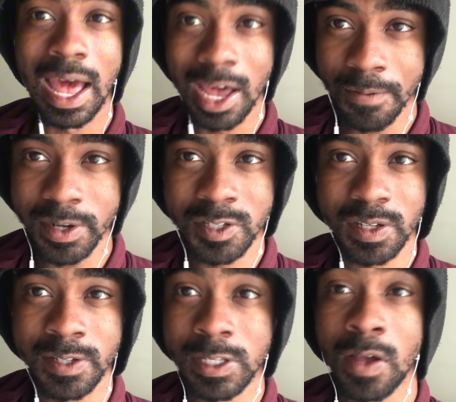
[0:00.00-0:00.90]
Ever
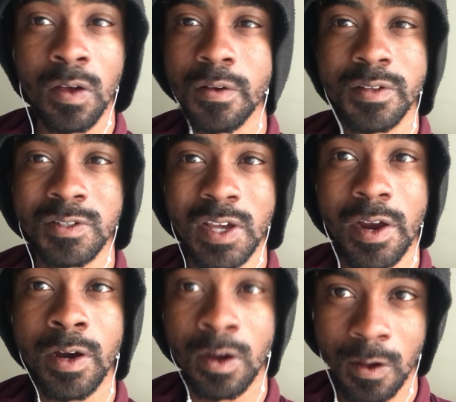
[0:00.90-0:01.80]
since the whole
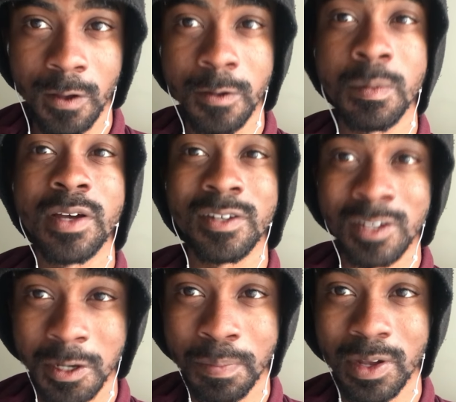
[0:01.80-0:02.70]
entire Home
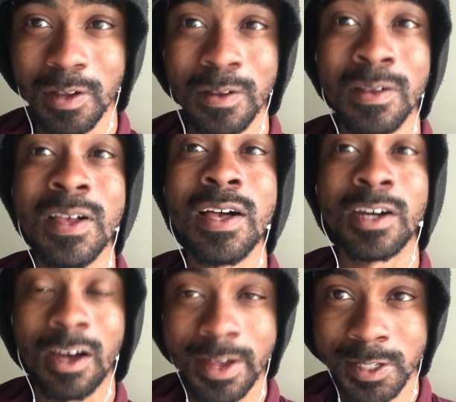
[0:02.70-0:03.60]
Depot
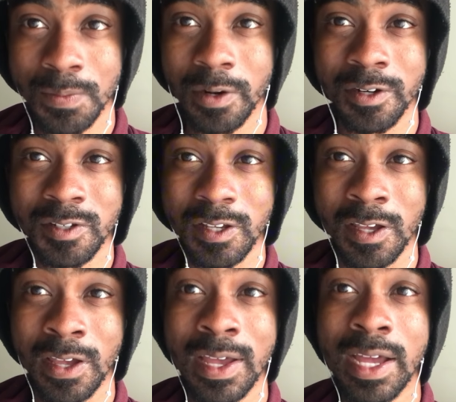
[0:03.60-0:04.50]

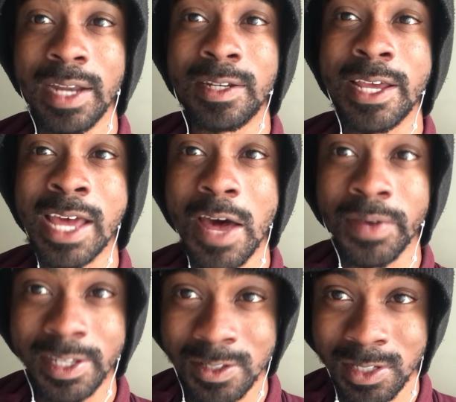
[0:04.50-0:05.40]
controversy, they have
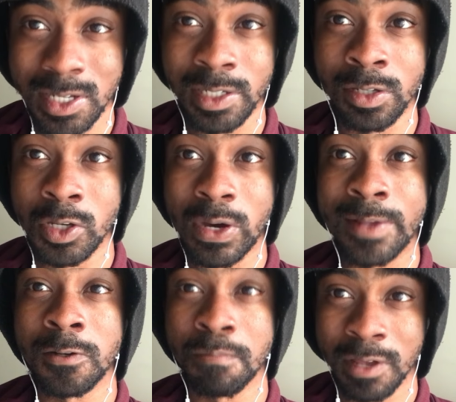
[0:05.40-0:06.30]
continued to go
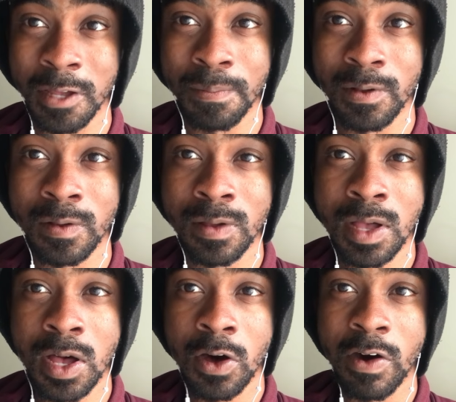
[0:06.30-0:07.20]
after people
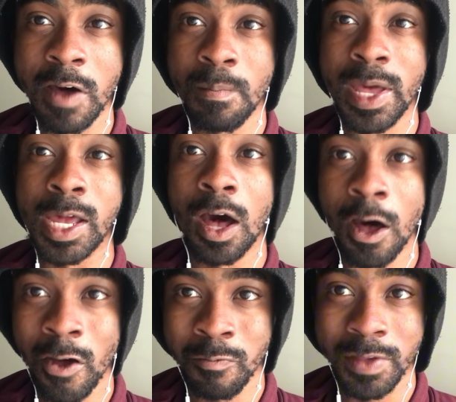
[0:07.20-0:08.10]
who have made
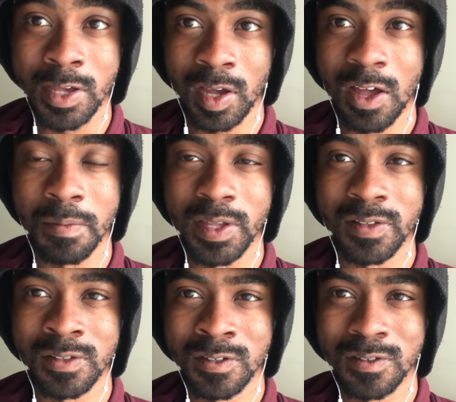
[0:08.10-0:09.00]
offbeat
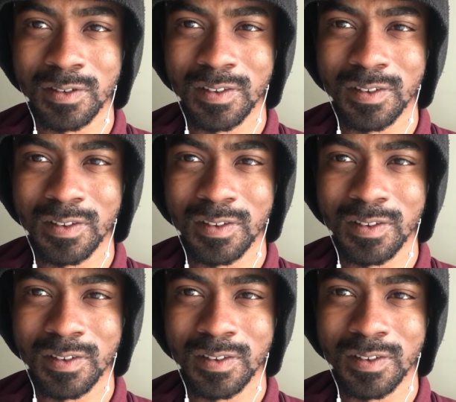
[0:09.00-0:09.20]
comments.